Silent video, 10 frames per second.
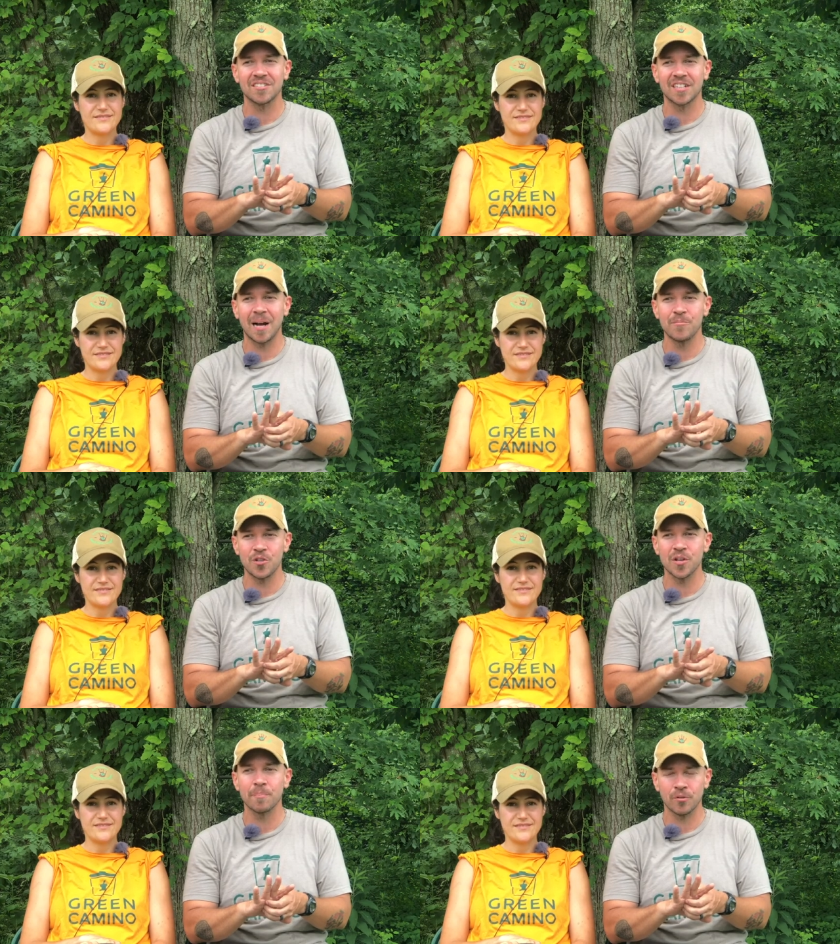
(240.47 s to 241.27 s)
Speaker 1: to come
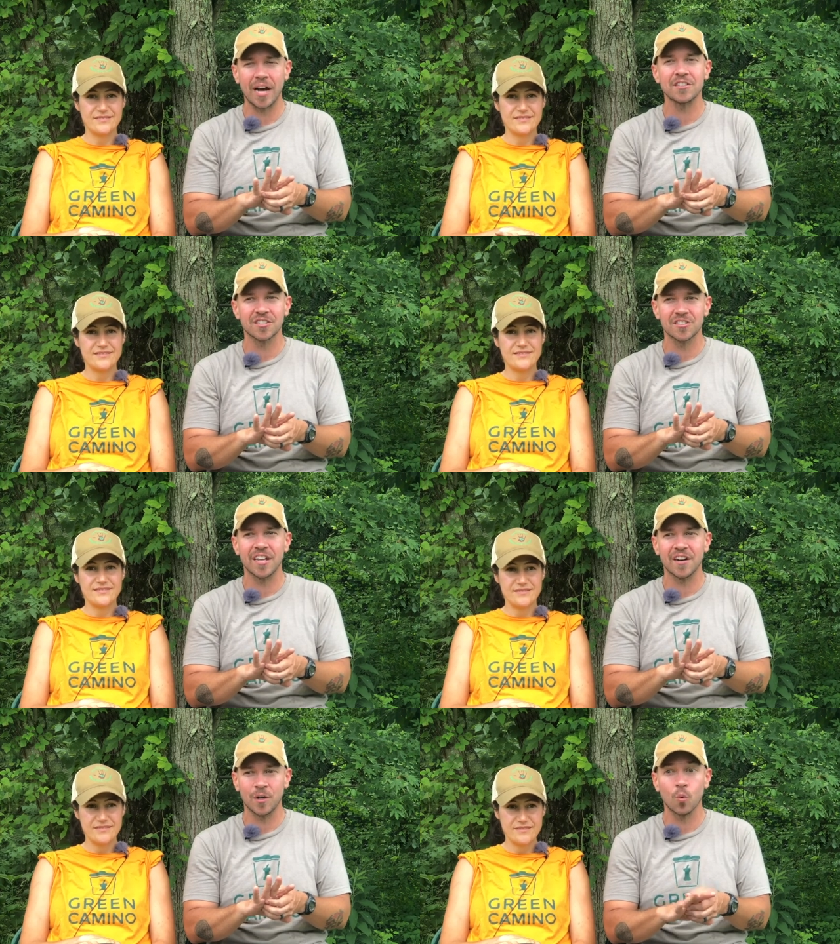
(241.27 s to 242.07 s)
do their projects
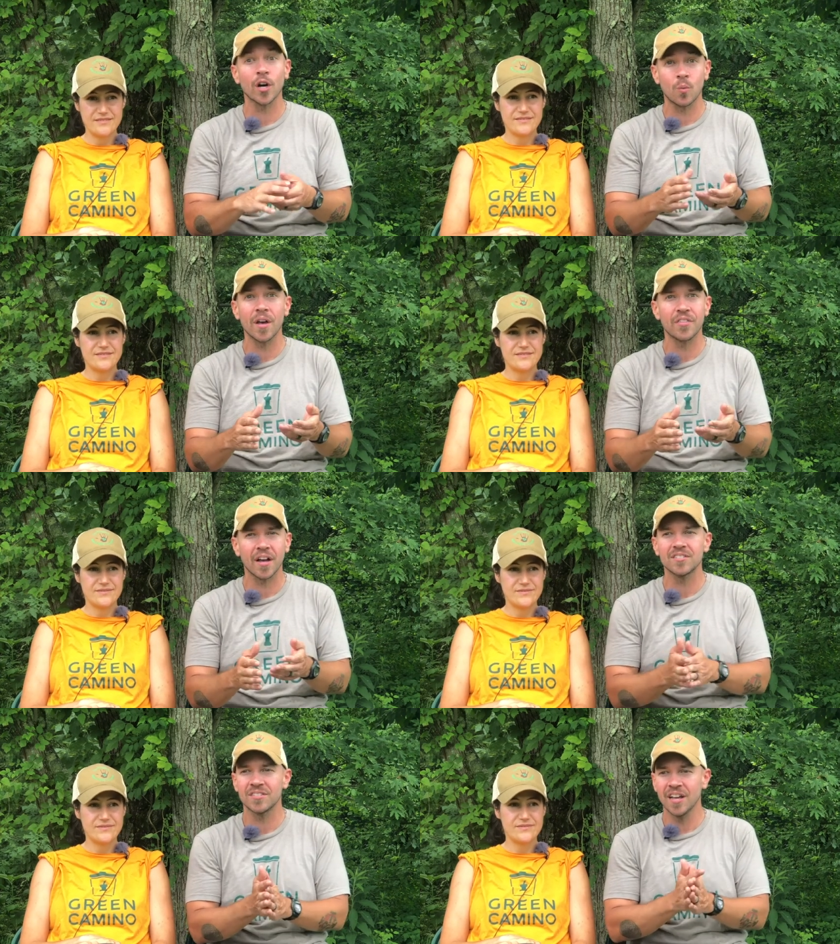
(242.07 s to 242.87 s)
there and work with
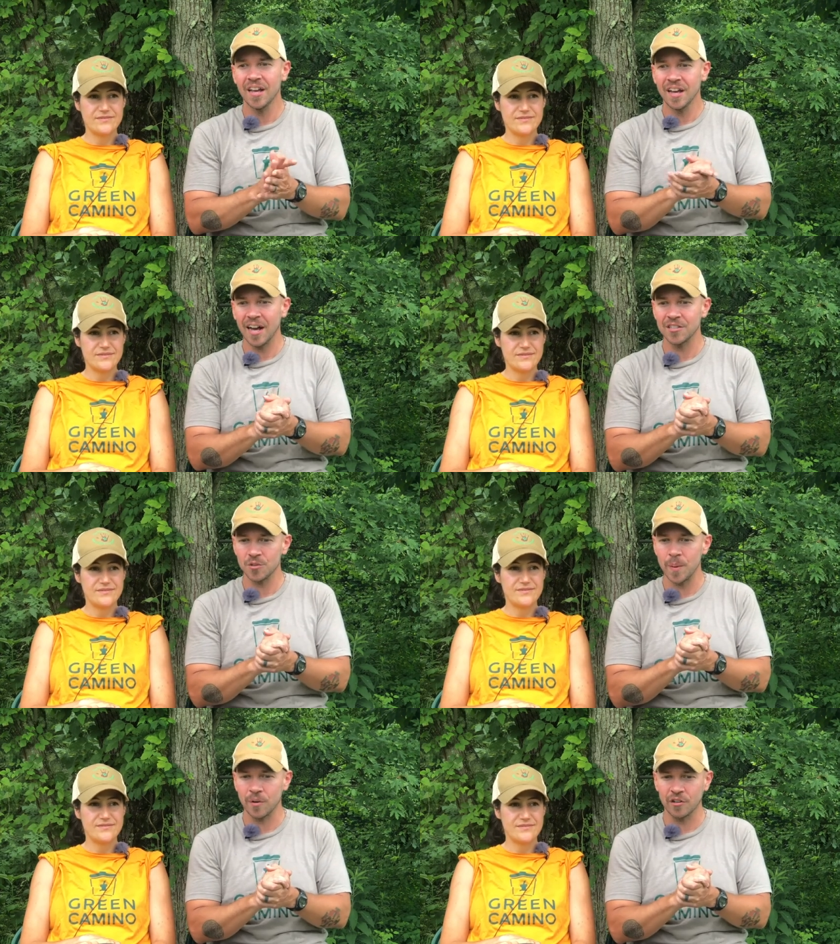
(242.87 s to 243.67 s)
us. Uh,
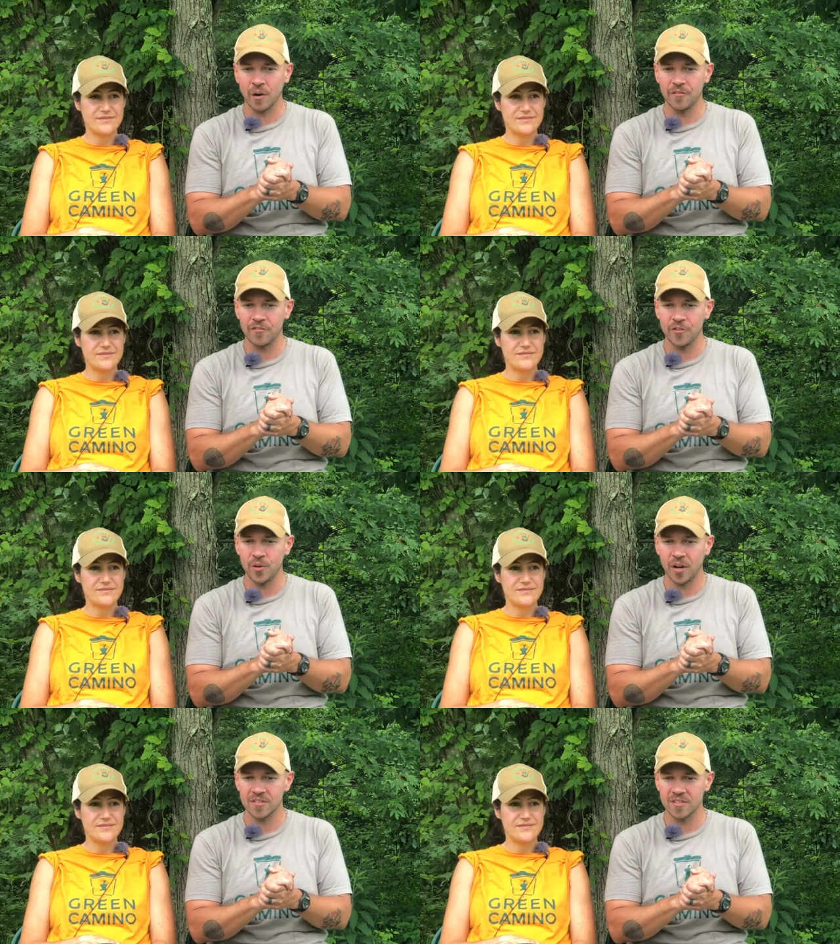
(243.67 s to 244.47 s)
so we were growing
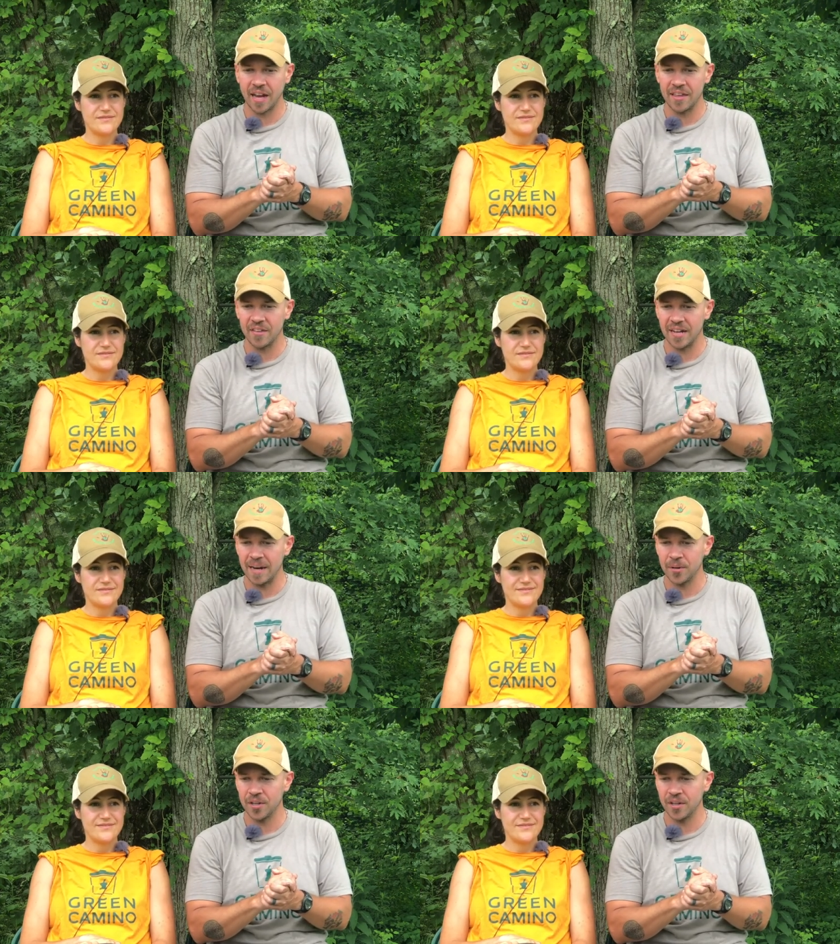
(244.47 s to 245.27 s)
food on site in the
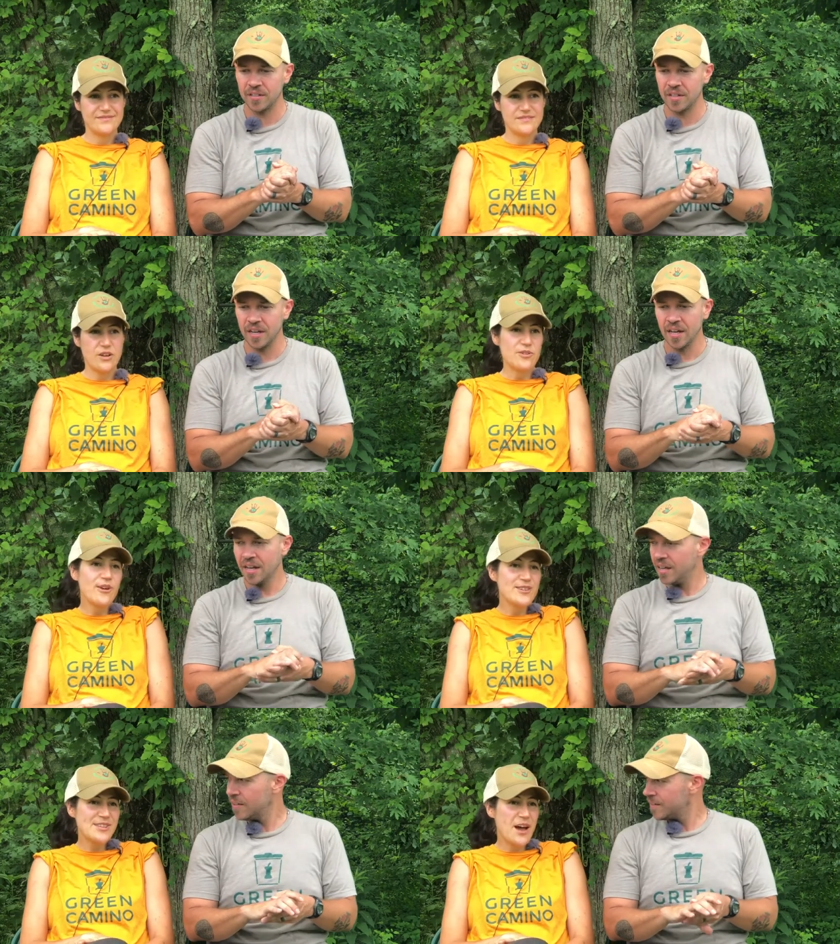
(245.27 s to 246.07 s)
neighborhood.
Speaker 2: We
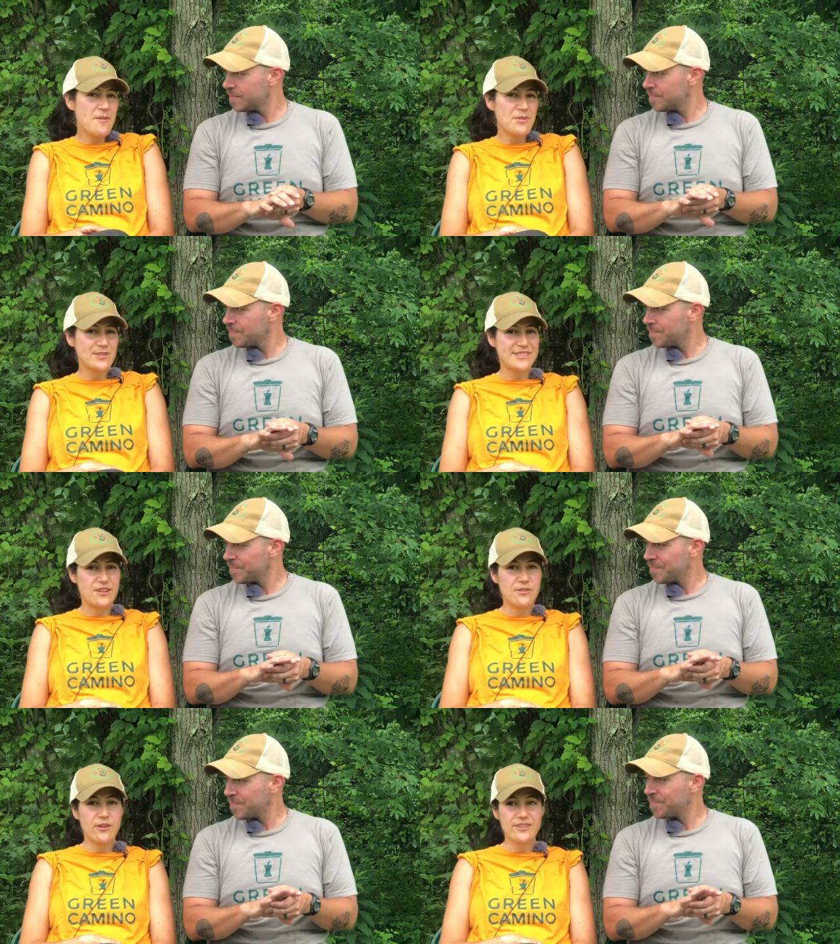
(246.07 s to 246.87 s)
always
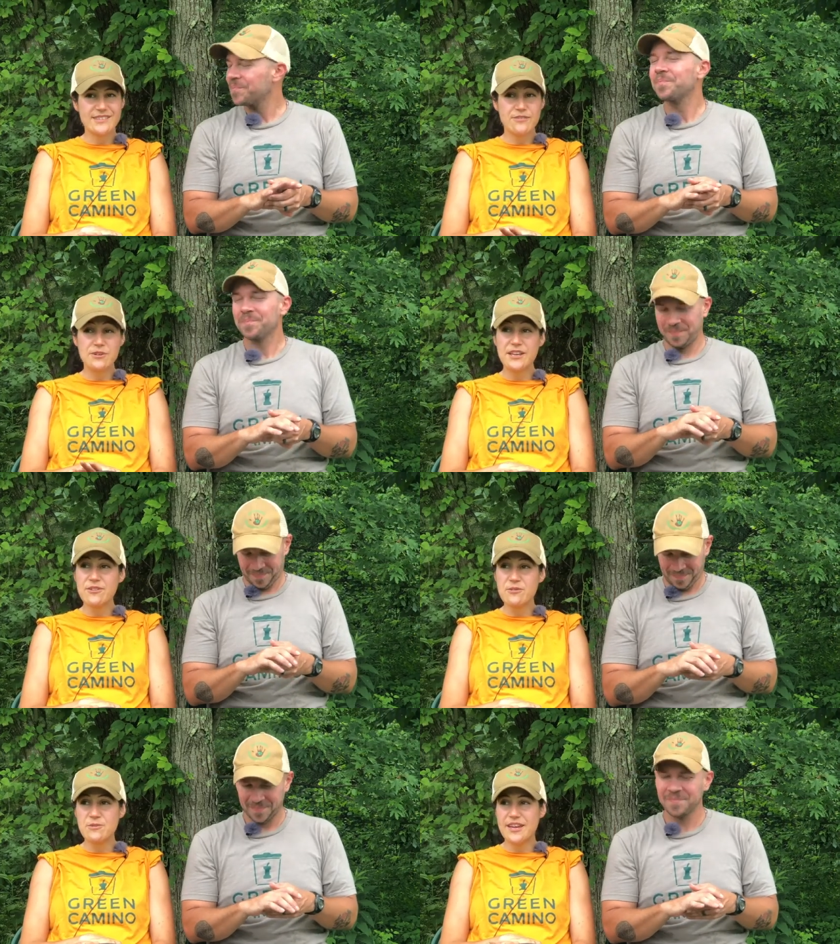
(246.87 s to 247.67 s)
composted. We always,
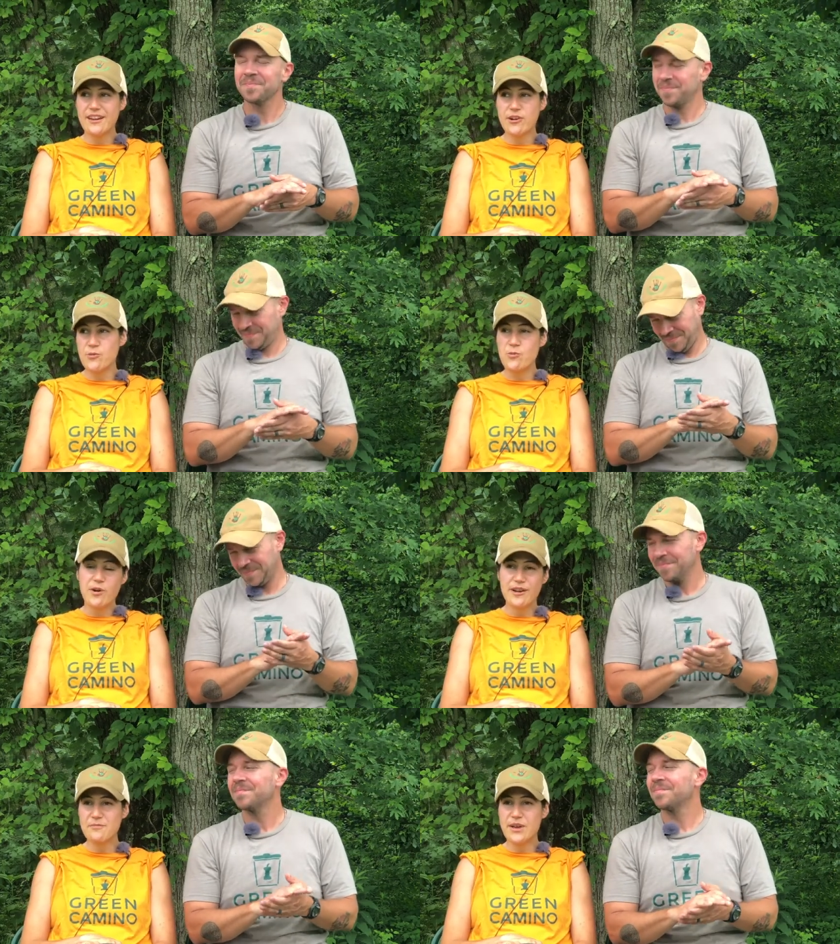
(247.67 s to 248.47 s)
even when we had our
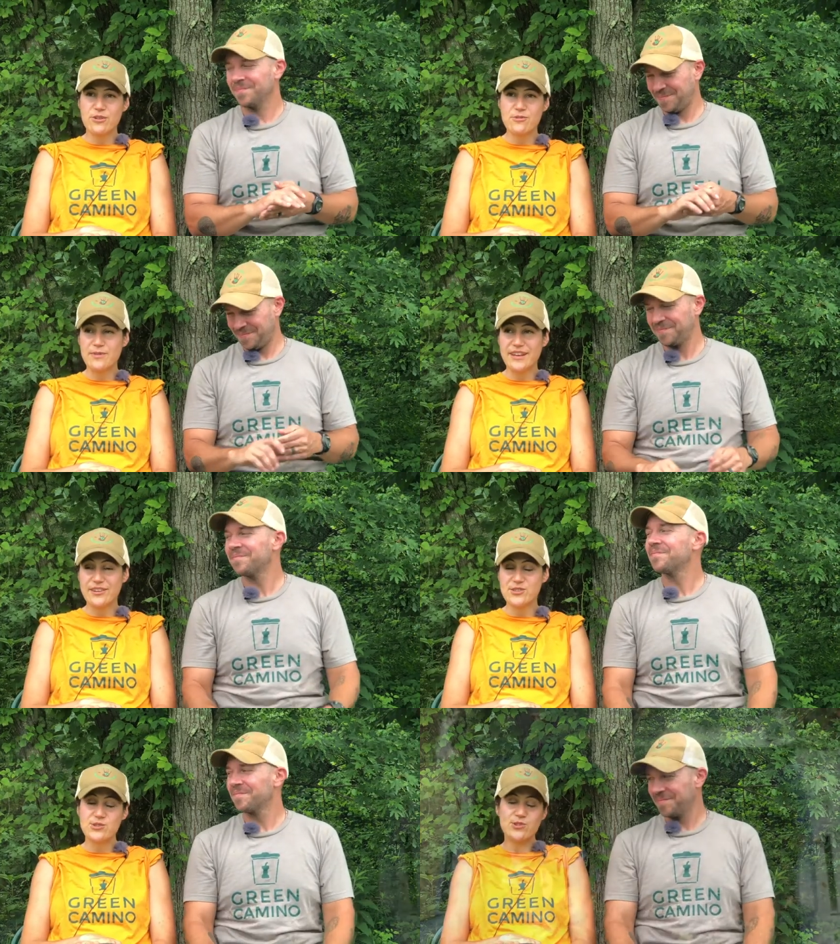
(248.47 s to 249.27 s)
one bedroom, like
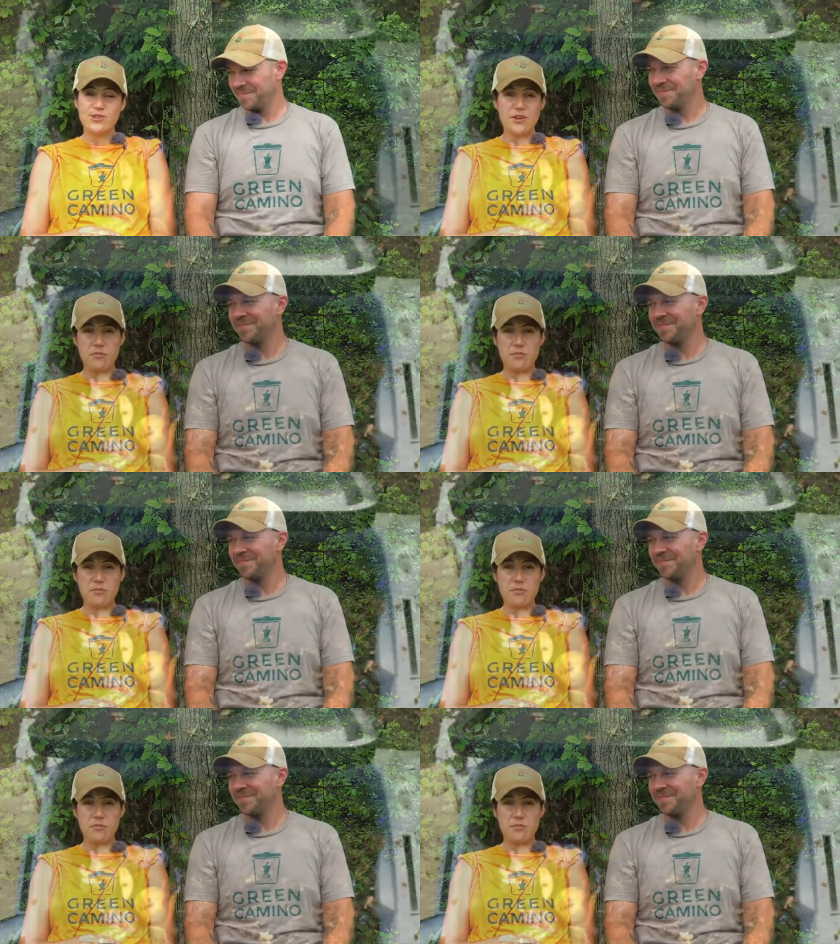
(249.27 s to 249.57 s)
a studio